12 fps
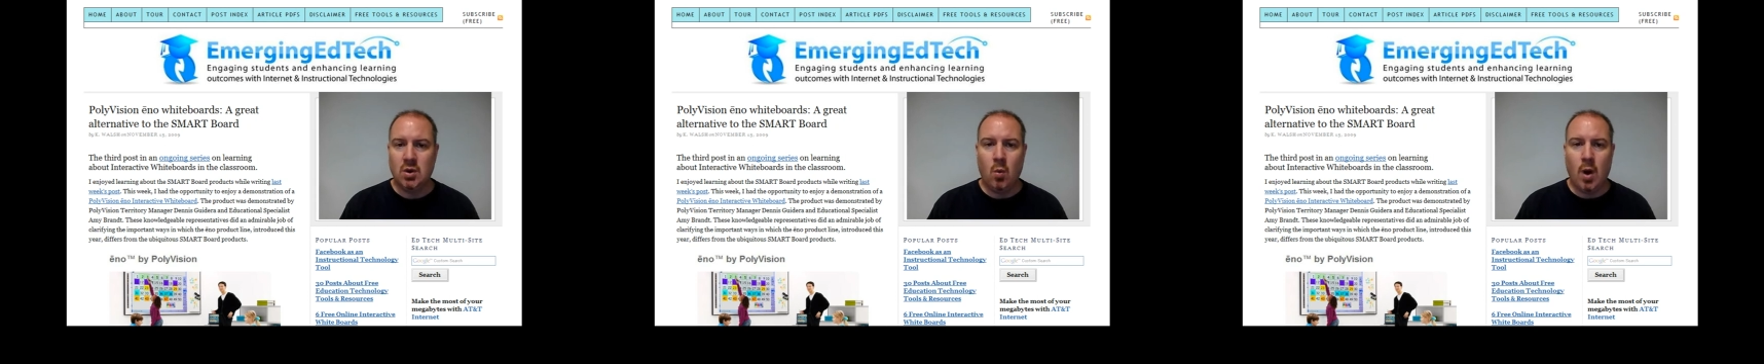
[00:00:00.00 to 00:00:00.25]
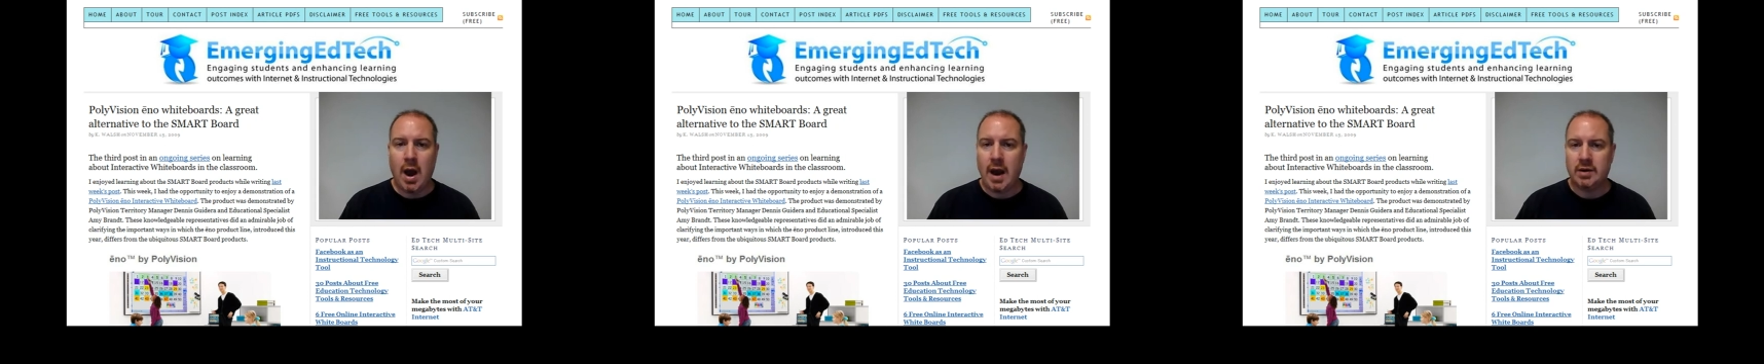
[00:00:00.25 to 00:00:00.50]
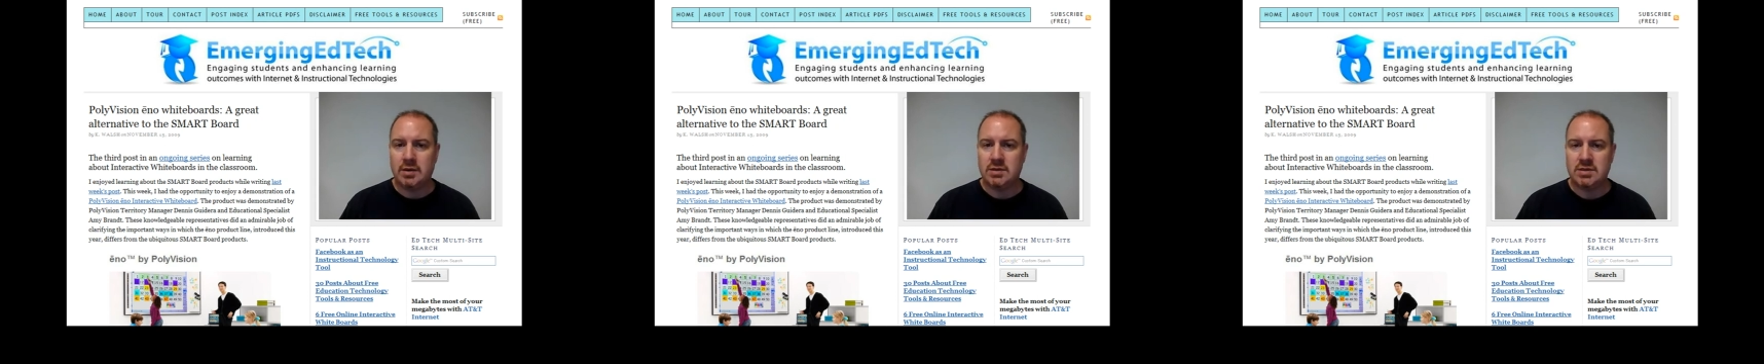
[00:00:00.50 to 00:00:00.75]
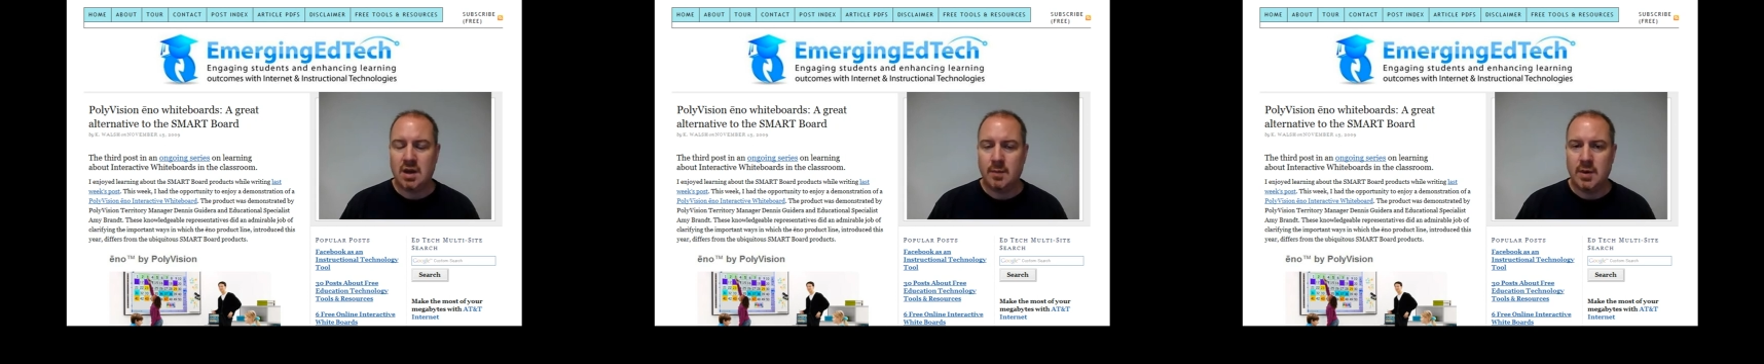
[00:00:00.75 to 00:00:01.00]
no
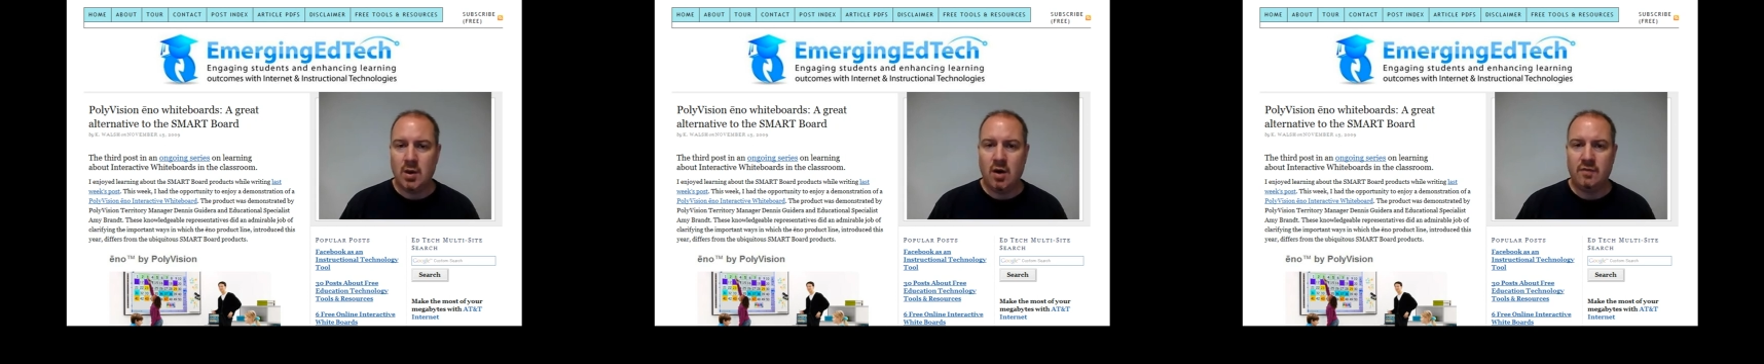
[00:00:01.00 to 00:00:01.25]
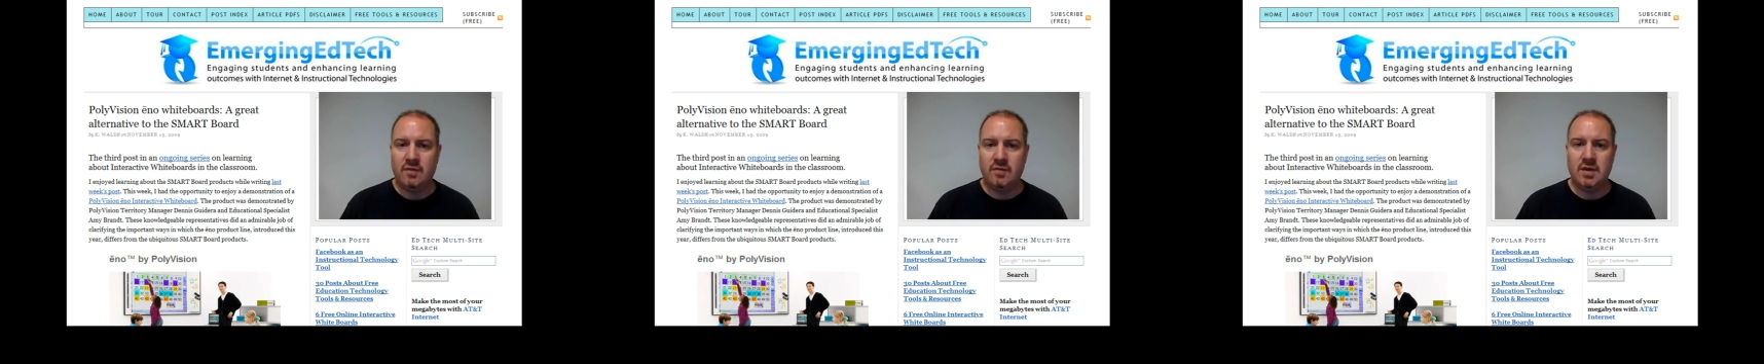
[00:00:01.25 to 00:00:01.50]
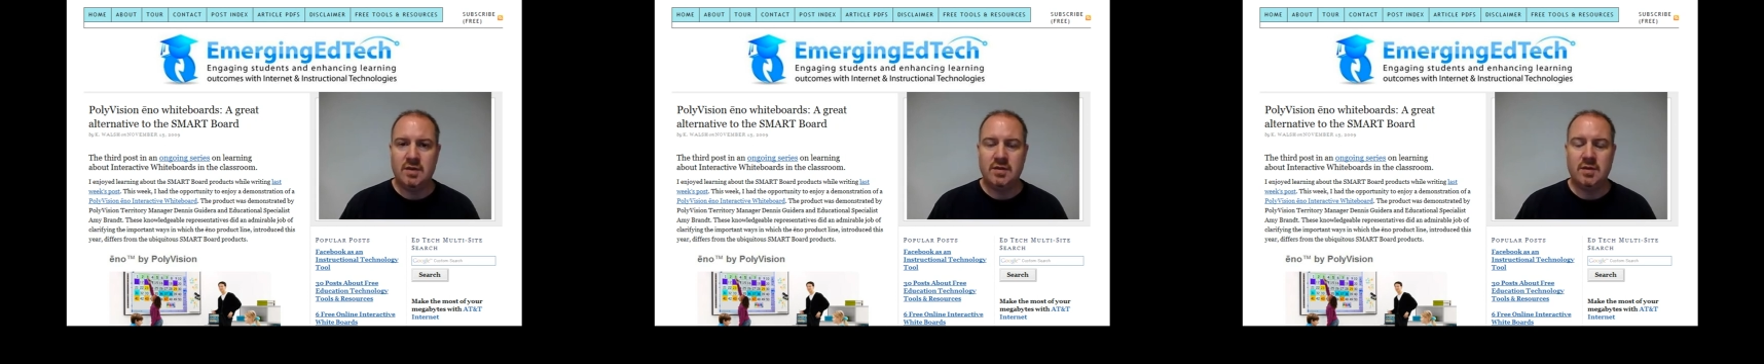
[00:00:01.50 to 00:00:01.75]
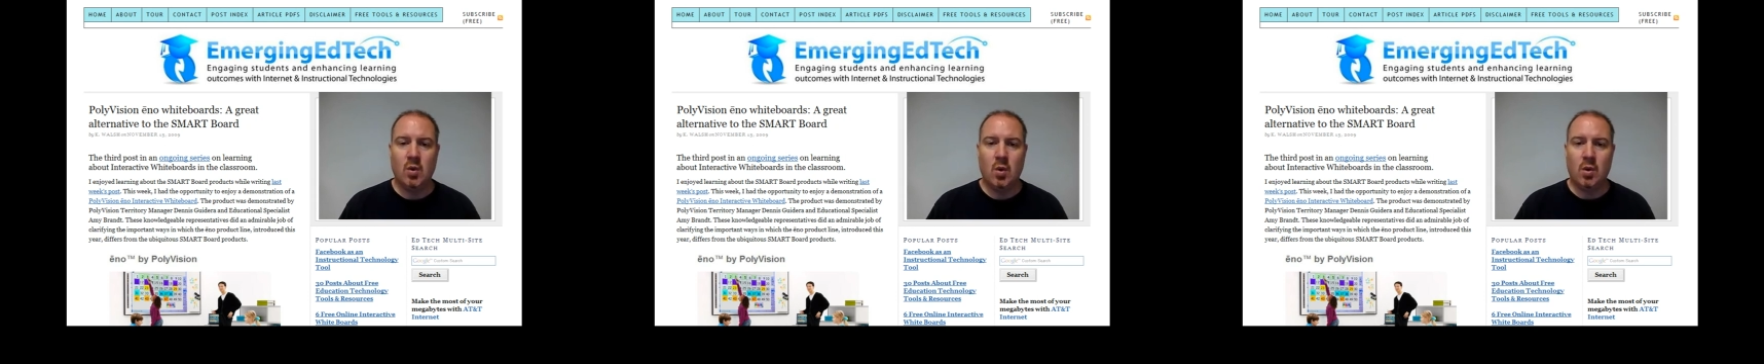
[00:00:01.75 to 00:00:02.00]
wires coming off of
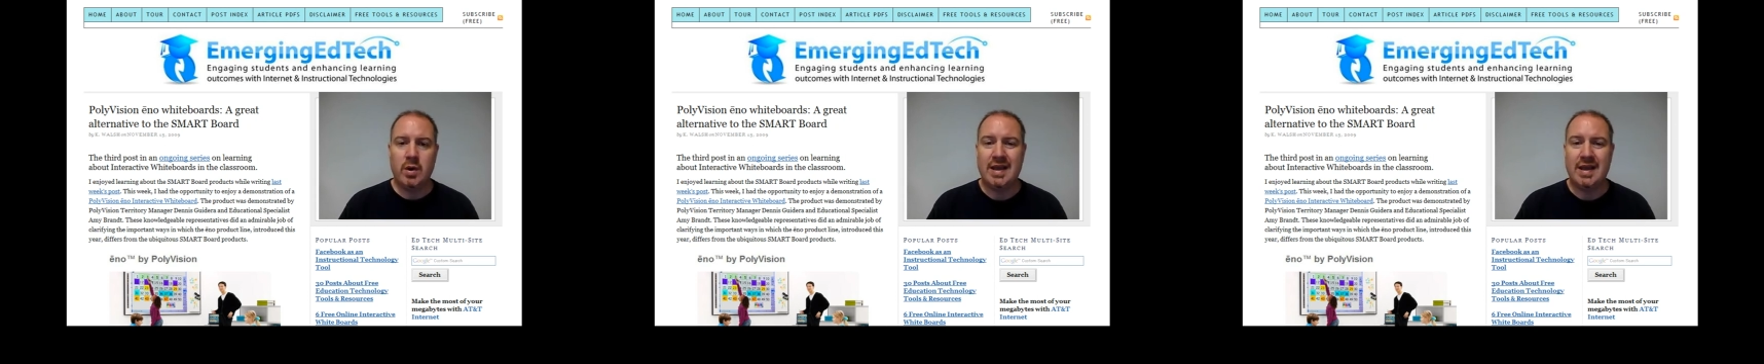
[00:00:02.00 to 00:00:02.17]
the board.